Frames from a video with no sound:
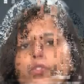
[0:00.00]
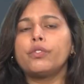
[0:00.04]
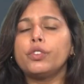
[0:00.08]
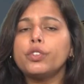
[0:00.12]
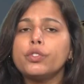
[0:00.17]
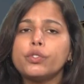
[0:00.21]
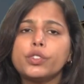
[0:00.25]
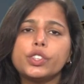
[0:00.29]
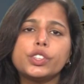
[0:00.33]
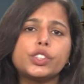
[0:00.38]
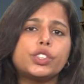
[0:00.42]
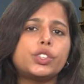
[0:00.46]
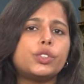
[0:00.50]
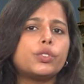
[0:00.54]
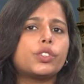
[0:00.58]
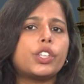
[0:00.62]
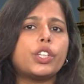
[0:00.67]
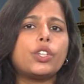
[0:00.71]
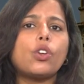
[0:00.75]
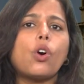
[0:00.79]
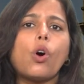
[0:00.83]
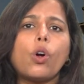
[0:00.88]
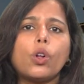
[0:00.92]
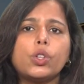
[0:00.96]
Viewers, you
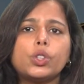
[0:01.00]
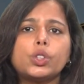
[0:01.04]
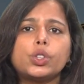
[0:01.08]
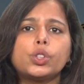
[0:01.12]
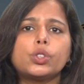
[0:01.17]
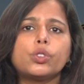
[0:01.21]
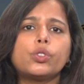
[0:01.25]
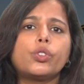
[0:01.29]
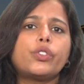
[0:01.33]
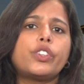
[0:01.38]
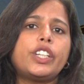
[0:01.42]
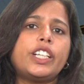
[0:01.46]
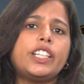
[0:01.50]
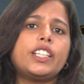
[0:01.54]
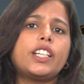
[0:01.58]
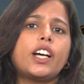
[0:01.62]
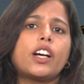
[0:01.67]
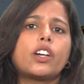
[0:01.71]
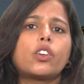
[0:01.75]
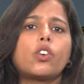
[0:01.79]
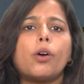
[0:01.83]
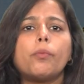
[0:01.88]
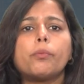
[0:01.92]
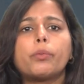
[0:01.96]
can also read
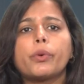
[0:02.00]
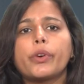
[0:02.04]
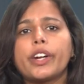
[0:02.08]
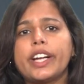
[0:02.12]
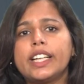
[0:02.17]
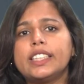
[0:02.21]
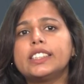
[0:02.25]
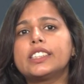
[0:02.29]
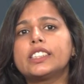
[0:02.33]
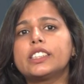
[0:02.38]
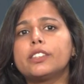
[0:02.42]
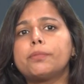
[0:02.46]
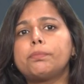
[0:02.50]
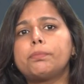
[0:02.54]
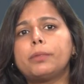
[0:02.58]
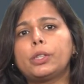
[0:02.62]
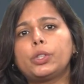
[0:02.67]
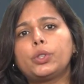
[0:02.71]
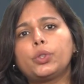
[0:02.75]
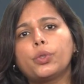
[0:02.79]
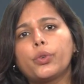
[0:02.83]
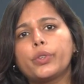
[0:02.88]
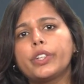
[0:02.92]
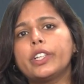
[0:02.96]
our comprehensive
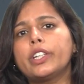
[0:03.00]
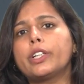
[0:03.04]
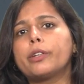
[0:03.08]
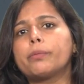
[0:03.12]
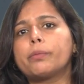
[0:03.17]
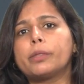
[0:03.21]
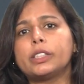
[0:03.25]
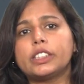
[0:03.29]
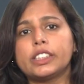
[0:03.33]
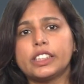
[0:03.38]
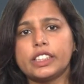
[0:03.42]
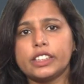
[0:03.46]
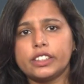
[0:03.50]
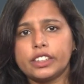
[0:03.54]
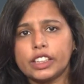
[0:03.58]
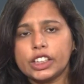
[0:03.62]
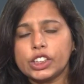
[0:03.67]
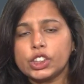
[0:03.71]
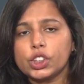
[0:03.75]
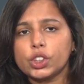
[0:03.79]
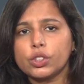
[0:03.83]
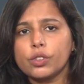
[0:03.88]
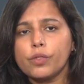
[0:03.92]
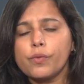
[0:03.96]
pictorial
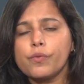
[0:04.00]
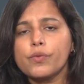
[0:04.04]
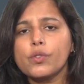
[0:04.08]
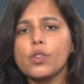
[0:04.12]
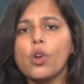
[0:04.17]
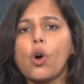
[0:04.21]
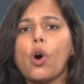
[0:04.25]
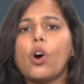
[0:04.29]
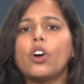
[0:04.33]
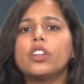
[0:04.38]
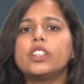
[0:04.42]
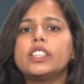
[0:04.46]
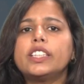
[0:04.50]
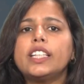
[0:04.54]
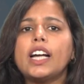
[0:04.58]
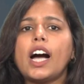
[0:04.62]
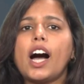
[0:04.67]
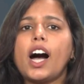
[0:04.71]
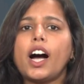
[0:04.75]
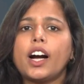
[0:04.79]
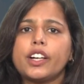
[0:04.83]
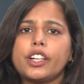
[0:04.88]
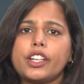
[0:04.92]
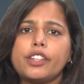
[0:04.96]
representation on the
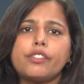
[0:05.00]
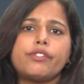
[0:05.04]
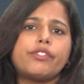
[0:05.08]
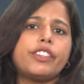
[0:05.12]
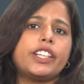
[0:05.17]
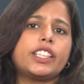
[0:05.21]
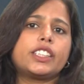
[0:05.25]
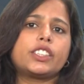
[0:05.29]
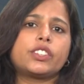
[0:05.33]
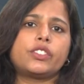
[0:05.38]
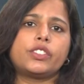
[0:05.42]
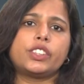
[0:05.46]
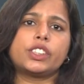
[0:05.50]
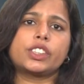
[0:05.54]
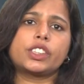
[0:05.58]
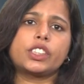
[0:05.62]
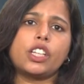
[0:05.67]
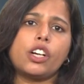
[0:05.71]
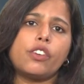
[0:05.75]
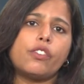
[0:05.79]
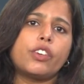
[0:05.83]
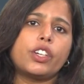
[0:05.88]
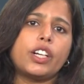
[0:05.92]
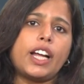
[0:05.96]
artifacts
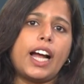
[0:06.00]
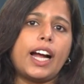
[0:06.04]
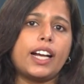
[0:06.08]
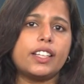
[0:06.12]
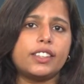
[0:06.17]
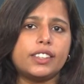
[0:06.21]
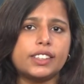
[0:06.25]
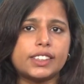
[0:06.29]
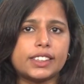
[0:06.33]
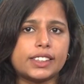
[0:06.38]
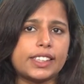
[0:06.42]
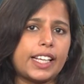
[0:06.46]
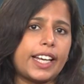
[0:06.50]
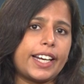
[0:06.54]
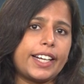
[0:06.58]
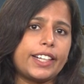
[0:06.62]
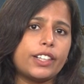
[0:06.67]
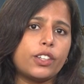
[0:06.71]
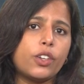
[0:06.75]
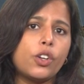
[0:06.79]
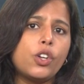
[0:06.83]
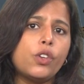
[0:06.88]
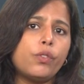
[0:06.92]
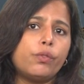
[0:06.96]
discovered at the
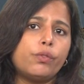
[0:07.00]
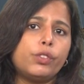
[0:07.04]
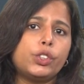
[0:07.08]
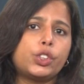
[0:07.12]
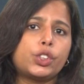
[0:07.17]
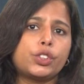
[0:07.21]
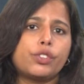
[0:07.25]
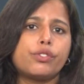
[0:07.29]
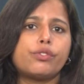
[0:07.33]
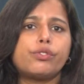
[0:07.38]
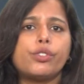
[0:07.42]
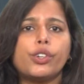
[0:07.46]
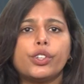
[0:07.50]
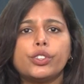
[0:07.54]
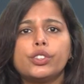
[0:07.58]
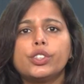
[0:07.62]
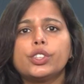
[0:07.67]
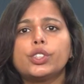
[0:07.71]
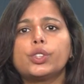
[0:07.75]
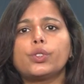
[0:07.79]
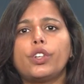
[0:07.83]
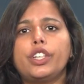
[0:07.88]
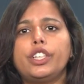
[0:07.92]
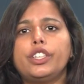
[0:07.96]
site, which
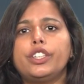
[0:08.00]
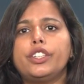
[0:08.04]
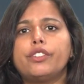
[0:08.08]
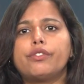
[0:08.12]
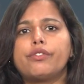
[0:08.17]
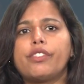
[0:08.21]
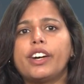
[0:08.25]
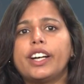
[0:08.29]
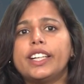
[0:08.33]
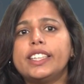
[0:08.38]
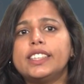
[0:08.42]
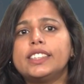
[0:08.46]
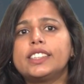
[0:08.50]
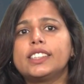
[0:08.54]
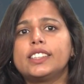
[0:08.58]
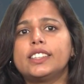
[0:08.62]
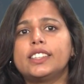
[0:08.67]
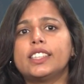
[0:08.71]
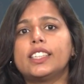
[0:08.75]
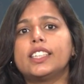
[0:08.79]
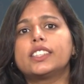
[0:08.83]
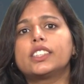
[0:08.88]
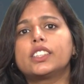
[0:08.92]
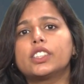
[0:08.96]
further solidifies
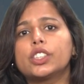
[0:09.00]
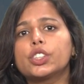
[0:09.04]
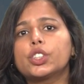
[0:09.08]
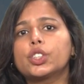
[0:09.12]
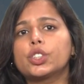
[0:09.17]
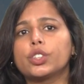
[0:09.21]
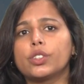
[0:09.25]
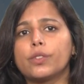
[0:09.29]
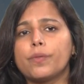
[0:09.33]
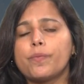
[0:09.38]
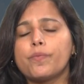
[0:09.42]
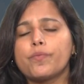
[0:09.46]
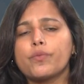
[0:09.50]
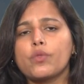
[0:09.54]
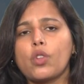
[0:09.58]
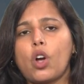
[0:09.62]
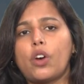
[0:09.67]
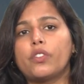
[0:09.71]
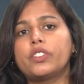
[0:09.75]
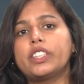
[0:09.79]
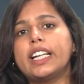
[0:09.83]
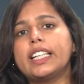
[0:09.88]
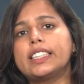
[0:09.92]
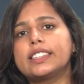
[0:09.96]
the assertion
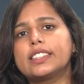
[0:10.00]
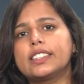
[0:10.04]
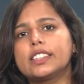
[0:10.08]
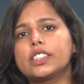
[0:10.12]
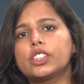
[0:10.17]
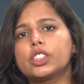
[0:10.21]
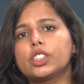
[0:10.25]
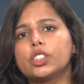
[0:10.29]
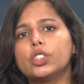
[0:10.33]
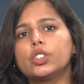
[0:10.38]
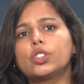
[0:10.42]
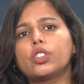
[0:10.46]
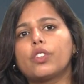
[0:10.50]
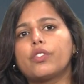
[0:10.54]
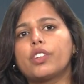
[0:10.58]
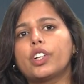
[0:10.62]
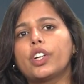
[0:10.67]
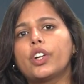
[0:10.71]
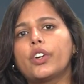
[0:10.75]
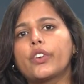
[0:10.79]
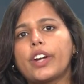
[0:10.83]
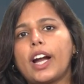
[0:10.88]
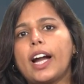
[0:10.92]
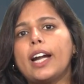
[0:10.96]
of the existence of a
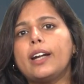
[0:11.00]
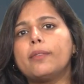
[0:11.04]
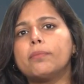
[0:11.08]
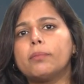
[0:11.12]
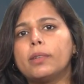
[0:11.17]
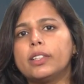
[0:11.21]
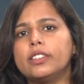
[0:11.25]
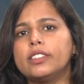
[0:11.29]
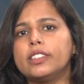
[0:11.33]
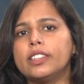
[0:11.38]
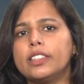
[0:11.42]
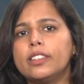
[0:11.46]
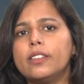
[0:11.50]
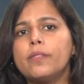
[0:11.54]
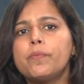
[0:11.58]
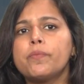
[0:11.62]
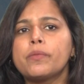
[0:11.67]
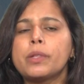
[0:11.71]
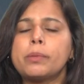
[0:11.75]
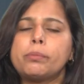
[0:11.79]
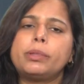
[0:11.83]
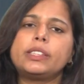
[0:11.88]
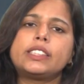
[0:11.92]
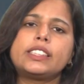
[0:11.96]
grand mandir
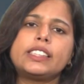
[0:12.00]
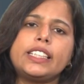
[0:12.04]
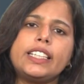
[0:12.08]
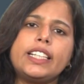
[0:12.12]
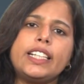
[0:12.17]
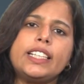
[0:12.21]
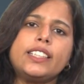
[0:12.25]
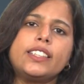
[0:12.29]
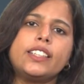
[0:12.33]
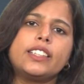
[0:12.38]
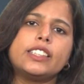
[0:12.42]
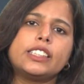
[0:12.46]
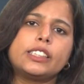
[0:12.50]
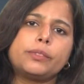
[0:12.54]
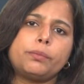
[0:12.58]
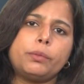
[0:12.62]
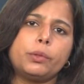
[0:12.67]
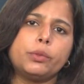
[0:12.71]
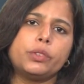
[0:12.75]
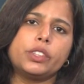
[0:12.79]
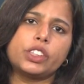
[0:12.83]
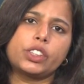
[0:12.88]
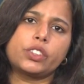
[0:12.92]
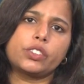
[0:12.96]
preceding the
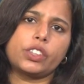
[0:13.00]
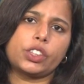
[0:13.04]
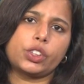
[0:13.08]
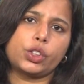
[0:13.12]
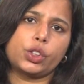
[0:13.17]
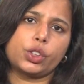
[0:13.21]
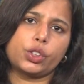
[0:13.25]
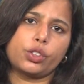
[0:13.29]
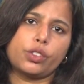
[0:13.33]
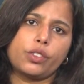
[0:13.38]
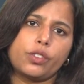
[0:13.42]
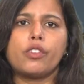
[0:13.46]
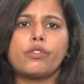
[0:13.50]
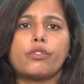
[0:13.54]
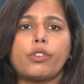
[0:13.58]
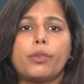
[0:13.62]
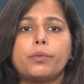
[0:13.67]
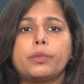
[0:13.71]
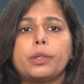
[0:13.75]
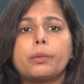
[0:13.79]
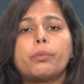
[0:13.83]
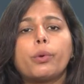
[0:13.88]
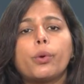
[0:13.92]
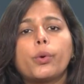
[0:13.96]
disputed structure.
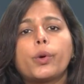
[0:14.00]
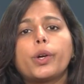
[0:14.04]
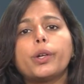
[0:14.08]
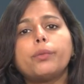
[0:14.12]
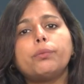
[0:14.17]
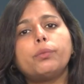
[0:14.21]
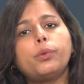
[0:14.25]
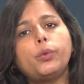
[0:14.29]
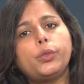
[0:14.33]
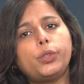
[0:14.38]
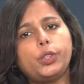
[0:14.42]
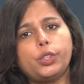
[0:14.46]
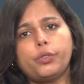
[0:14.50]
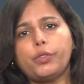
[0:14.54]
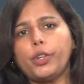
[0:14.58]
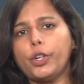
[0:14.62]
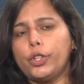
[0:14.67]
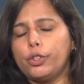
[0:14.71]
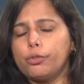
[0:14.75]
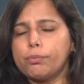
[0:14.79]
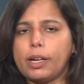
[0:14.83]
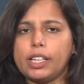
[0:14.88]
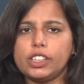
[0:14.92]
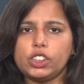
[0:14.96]
From the broken murti of
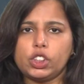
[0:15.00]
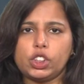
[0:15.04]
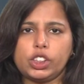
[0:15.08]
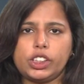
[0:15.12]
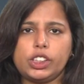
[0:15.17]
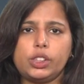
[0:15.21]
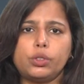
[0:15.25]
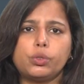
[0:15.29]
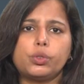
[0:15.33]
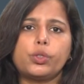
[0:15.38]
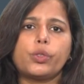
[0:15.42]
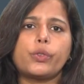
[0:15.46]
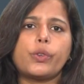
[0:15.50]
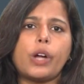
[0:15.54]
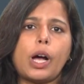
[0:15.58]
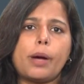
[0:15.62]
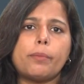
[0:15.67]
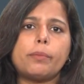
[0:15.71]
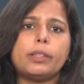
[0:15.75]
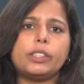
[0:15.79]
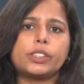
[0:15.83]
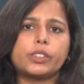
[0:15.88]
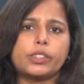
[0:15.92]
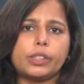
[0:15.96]
Hanumanji to the
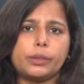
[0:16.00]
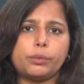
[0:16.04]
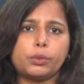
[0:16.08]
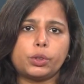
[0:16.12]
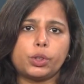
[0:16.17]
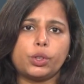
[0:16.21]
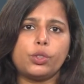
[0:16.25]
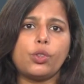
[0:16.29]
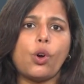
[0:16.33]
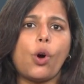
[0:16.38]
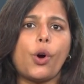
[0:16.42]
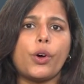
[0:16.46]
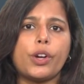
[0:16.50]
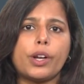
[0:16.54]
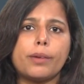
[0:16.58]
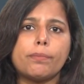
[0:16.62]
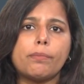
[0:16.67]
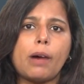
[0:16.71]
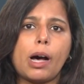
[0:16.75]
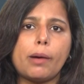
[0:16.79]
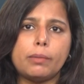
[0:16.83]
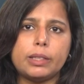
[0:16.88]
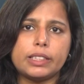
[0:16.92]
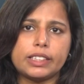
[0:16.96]
Ram inscription on a
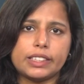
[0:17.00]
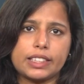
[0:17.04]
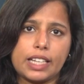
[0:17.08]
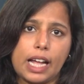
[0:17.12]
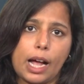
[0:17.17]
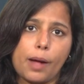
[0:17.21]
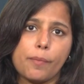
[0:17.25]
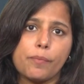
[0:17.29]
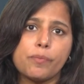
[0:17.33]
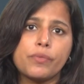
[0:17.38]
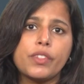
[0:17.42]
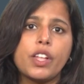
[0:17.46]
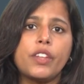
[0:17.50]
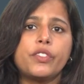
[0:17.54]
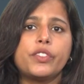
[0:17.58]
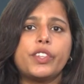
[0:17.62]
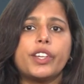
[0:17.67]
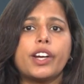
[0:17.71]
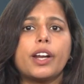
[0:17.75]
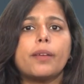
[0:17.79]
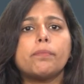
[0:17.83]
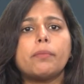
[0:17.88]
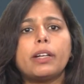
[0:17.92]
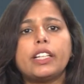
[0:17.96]
marble slab,
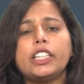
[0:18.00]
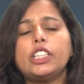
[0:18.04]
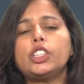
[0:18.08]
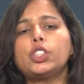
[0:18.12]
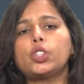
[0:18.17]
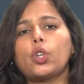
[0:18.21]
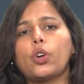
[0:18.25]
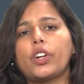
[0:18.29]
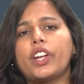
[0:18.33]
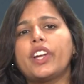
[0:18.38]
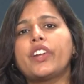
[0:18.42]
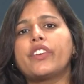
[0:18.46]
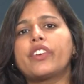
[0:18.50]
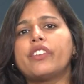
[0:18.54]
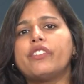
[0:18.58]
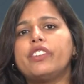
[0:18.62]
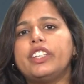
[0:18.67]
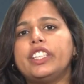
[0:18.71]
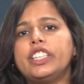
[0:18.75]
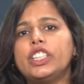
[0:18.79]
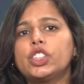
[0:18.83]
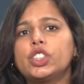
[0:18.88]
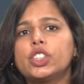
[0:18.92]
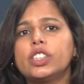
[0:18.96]
there are many shocking
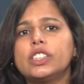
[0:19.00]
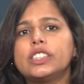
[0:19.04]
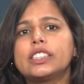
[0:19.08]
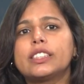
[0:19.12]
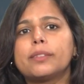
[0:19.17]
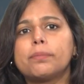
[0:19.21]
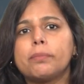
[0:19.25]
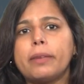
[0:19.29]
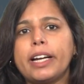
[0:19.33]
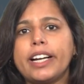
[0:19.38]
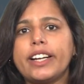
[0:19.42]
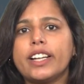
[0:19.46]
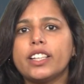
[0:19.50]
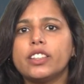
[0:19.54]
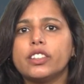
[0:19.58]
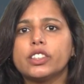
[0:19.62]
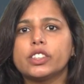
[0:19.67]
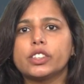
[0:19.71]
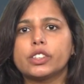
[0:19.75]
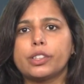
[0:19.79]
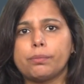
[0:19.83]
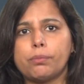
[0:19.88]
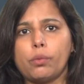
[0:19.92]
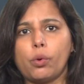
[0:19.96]
revelations made in
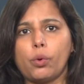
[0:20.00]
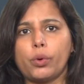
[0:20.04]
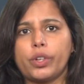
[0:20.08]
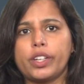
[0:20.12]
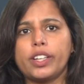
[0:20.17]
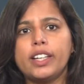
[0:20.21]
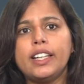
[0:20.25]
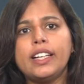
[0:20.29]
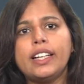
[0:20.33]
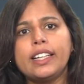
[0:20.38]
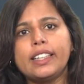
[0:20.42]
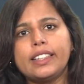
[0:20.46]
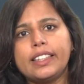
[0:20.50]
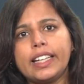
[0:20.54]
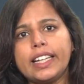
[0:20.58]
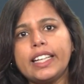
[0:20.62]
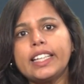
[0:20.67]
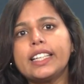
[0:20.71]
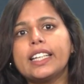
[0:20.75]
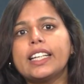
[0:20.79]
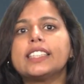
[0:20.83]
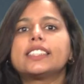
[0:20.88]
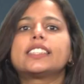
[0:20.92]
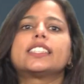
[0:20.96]
this report.
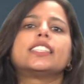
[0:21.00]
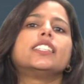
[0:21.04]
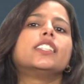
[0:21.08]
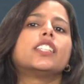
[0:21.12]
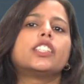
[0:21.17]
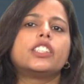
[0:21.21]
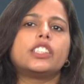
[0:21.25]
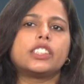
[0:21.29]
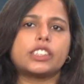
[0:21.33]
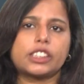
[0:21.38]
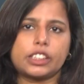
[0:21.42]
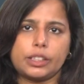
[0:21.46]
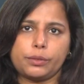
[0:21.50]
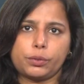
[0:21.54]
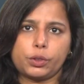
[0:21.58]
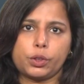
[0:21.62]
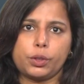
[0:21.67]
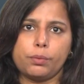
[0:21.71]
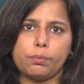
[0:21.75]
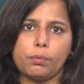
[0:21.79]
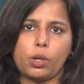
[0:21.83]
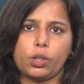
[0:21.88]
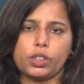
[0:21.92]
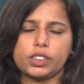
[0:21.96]
Link is in the
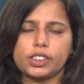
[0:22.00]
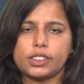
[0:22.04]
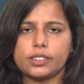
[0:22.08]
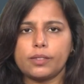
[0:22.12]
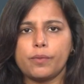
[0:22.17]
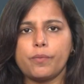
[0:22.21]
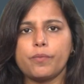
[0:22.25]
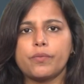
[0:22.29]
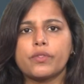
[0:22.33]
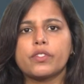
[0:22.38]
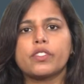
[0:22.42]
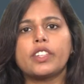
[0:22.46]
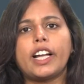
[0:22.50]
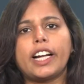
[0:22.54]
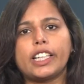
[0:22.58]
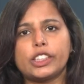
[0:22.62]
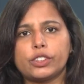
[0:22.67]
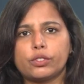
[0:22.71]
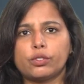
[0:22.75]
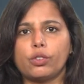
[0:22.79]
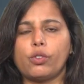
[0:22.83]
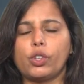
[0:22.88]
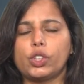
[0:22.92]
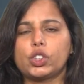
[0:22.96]
description box.
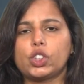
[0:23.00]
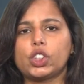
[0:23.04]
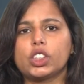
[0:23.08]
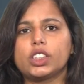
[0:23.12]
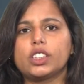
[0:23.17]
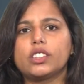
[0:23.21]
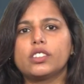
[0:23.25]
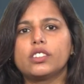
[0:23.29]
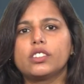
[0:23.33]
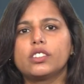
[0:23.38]
Thanks for watching.